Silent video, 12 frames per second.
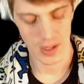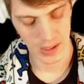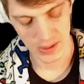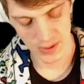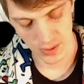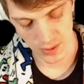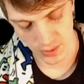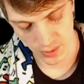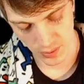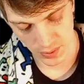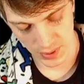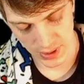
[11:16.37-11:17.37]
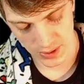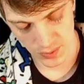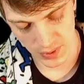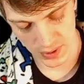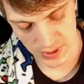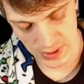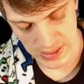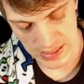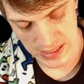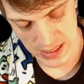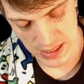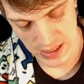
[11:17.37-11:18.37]
So the next one is
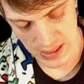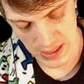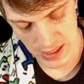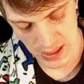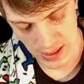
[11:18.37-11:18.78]
ENPH.